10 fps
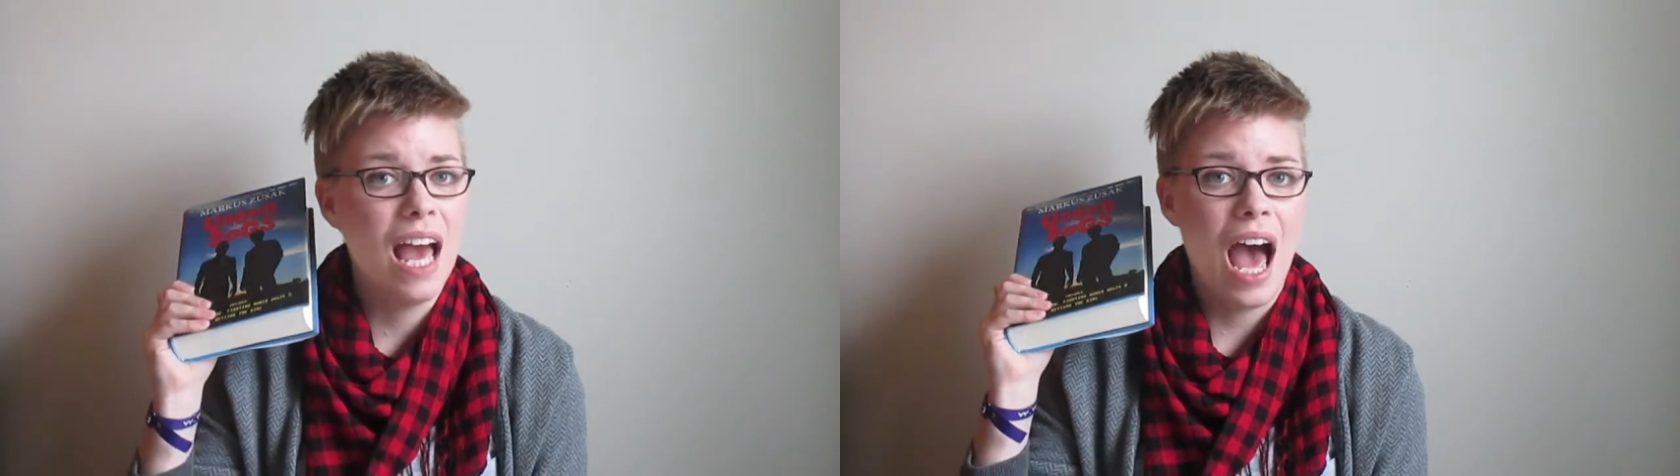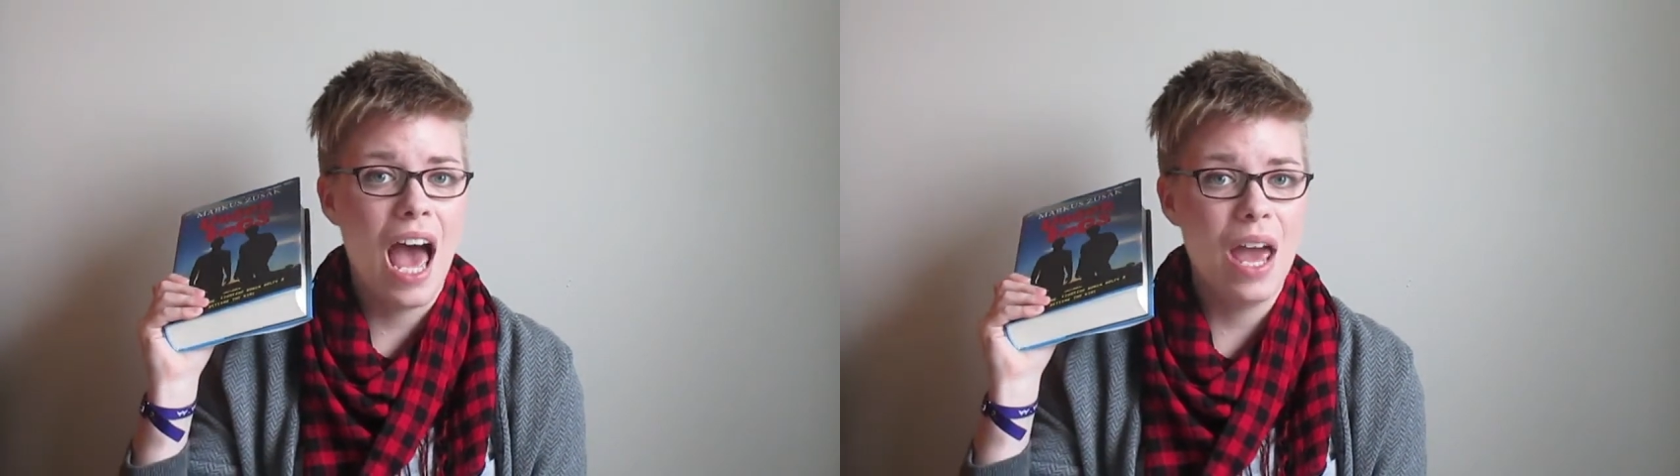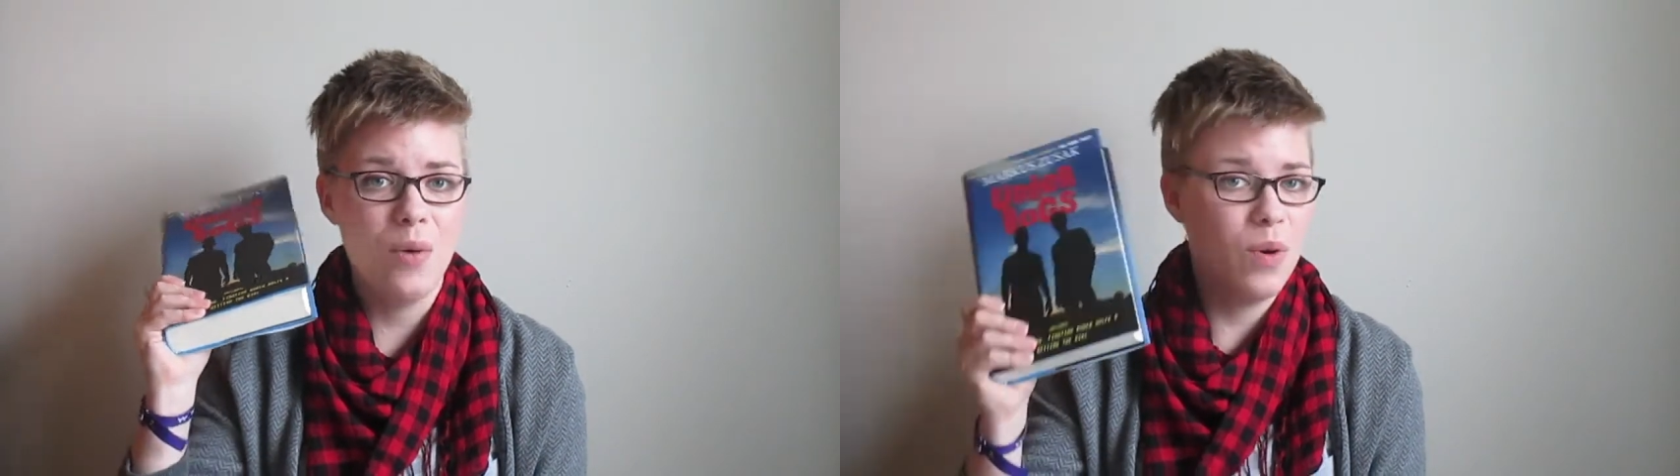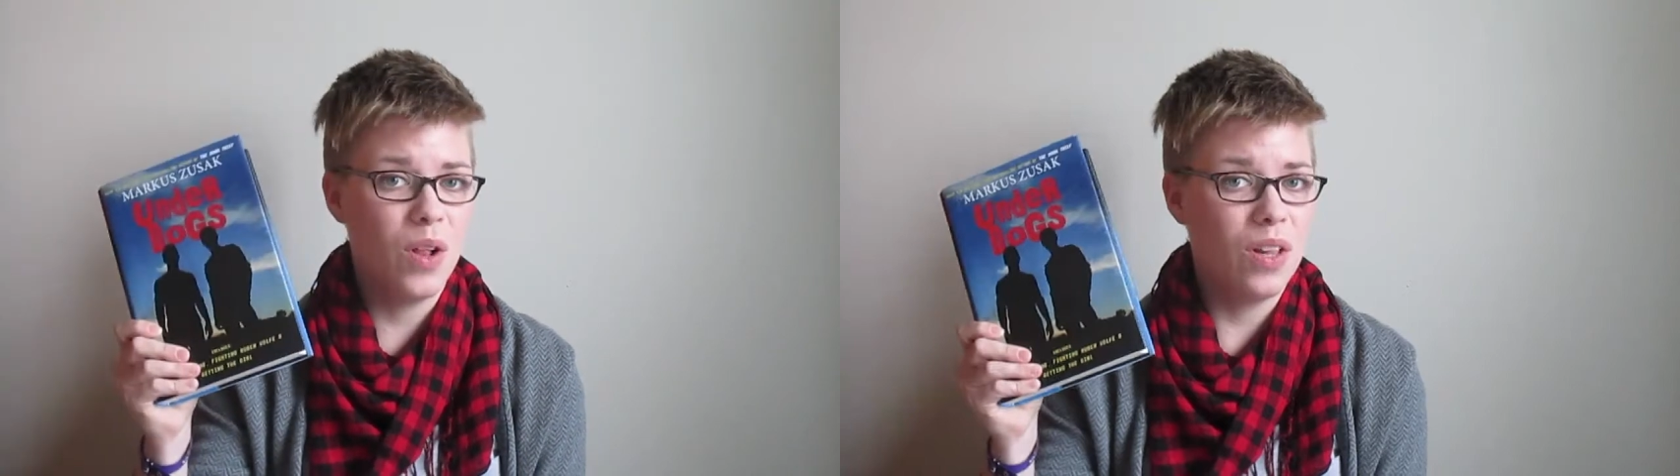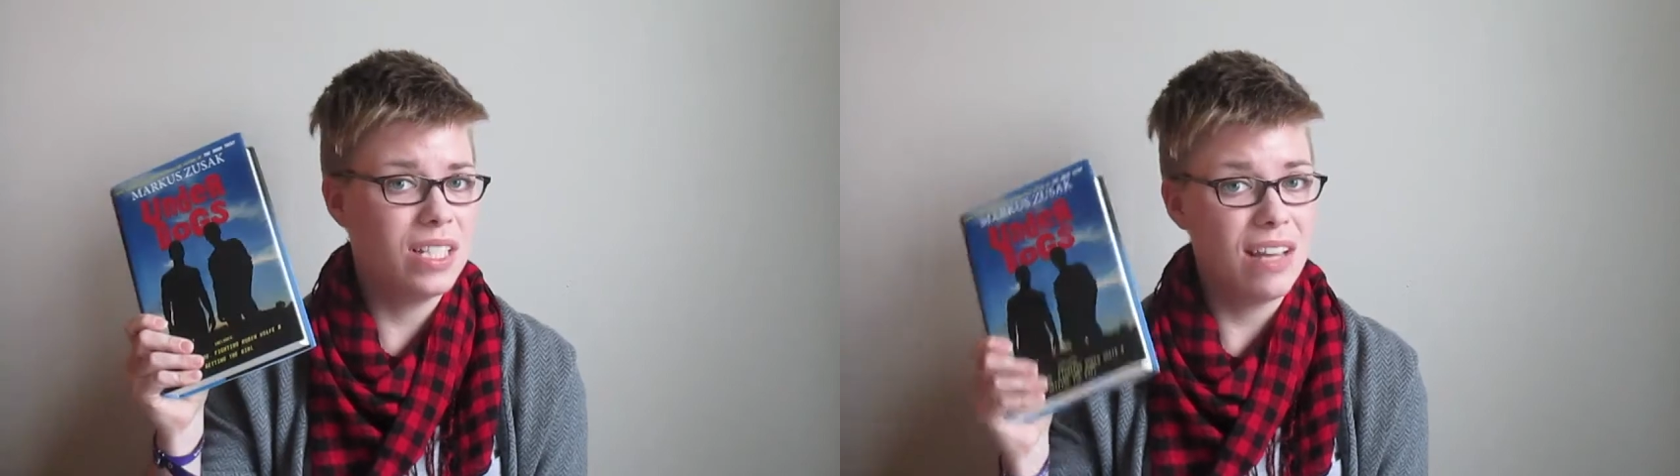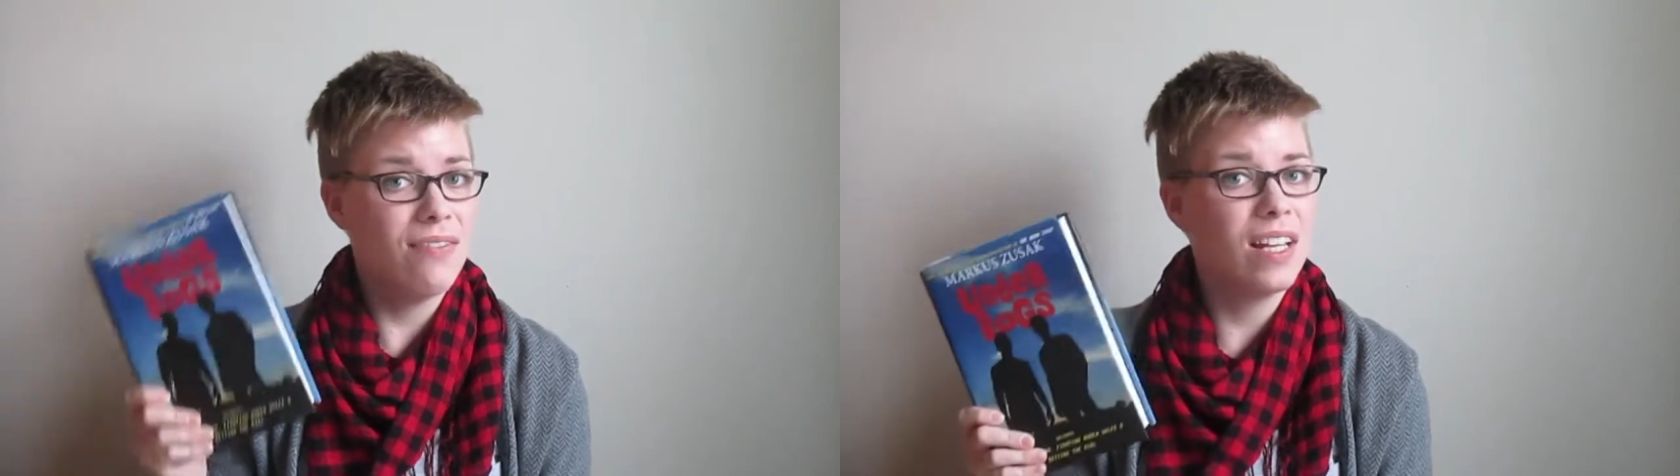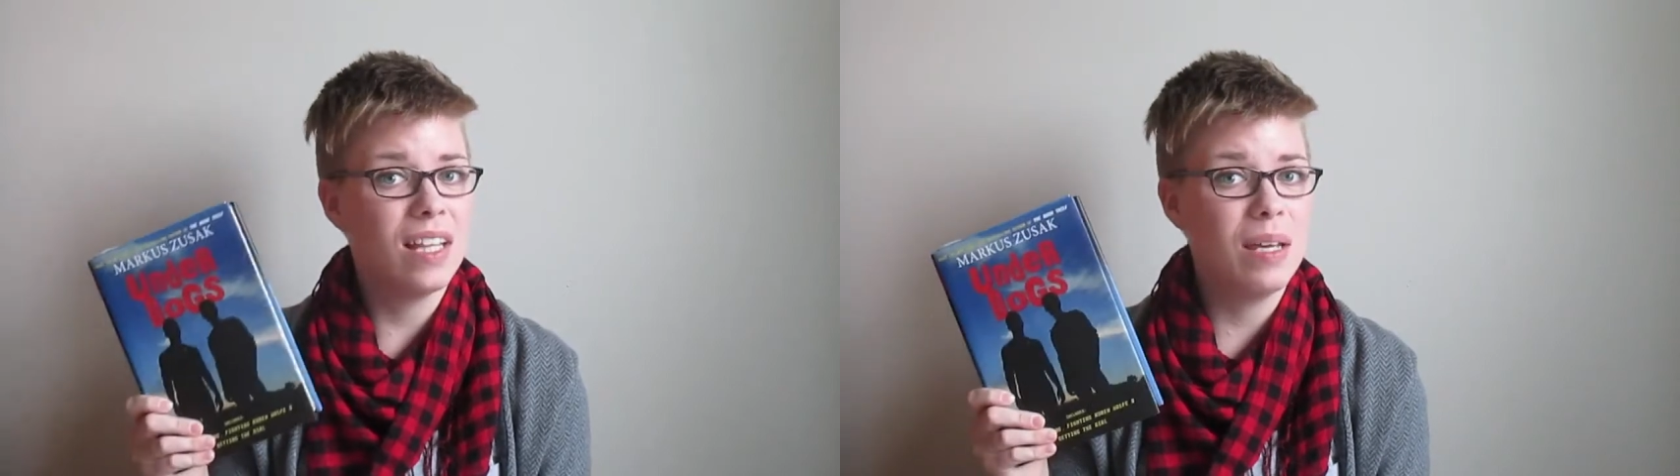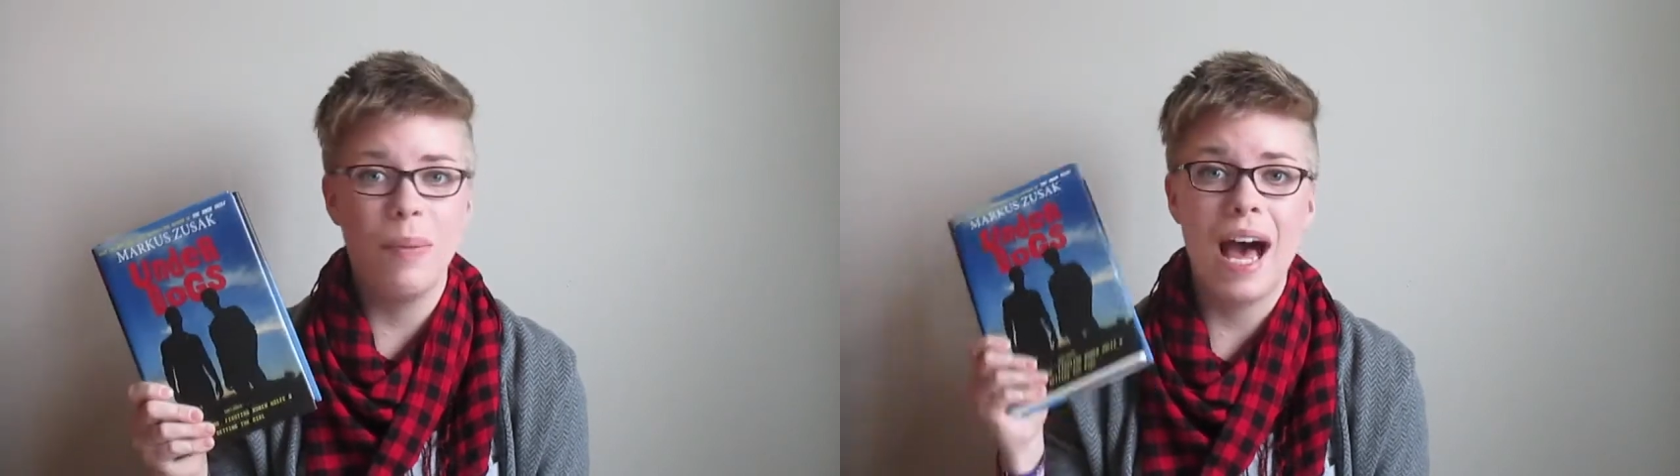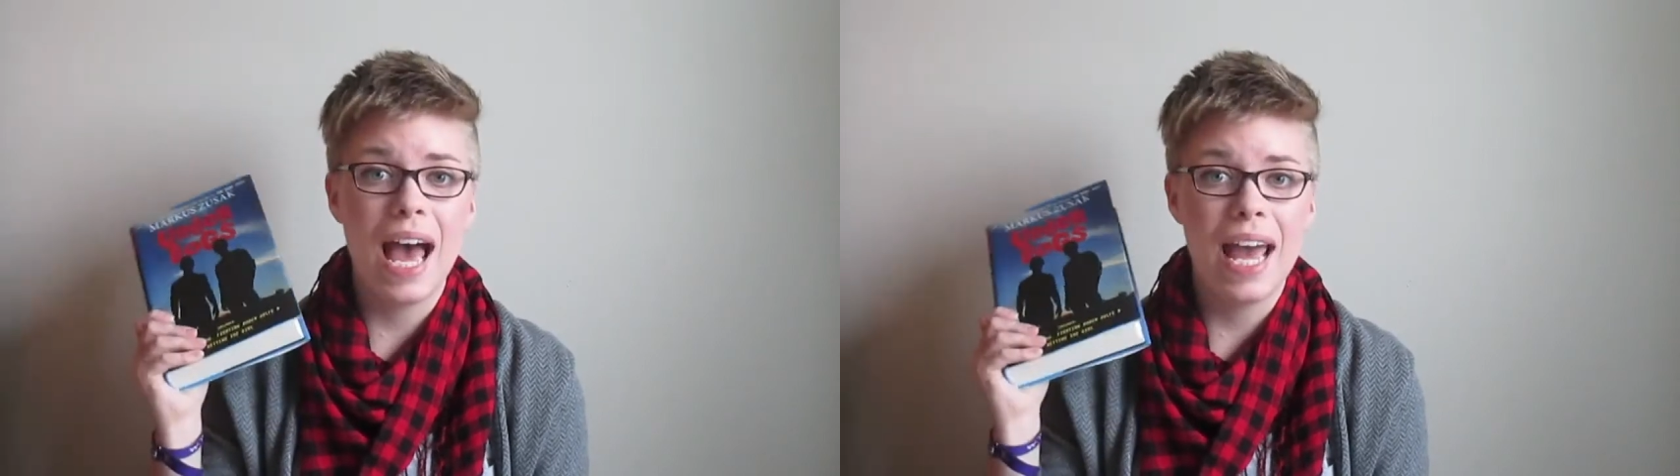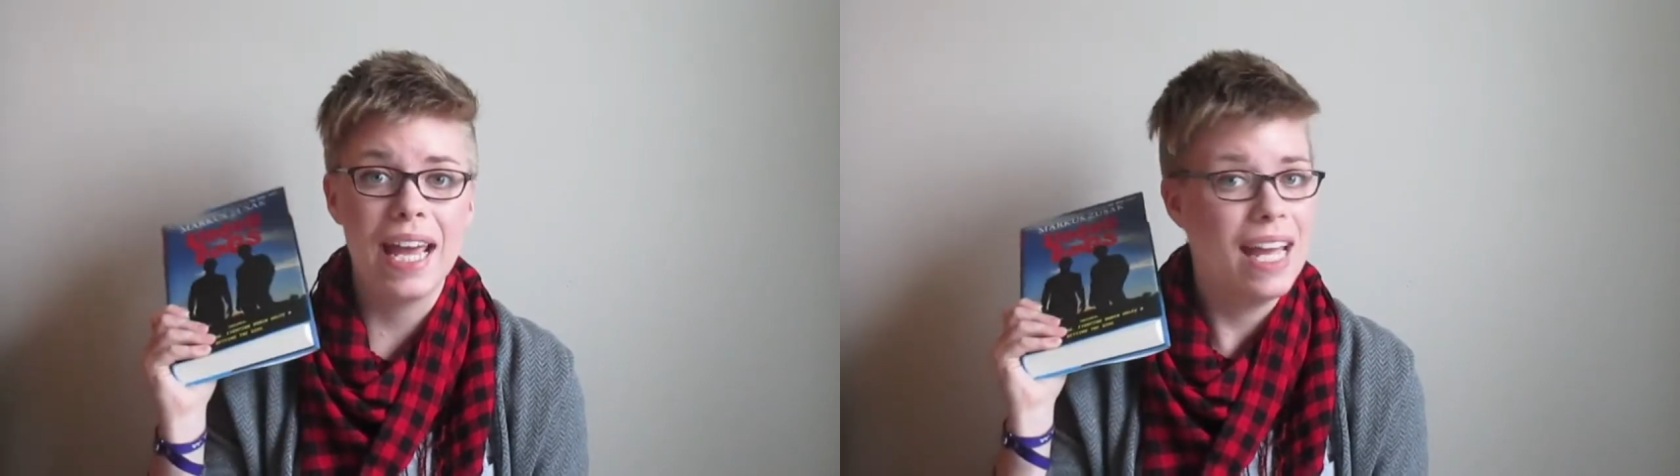I will definitely
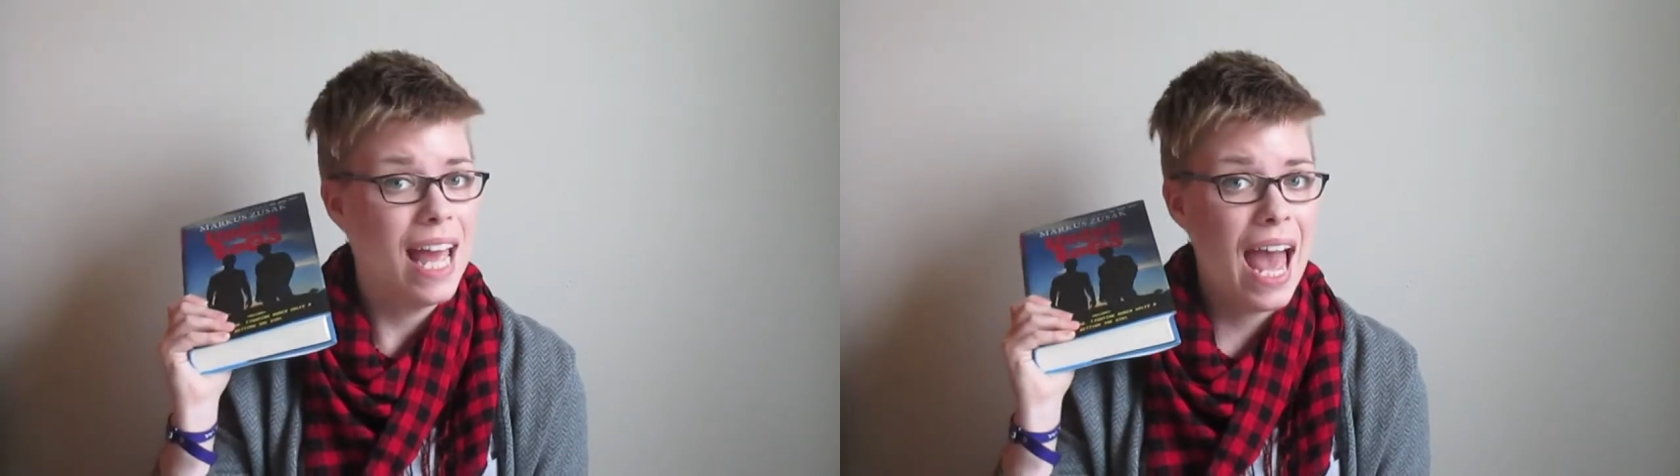buy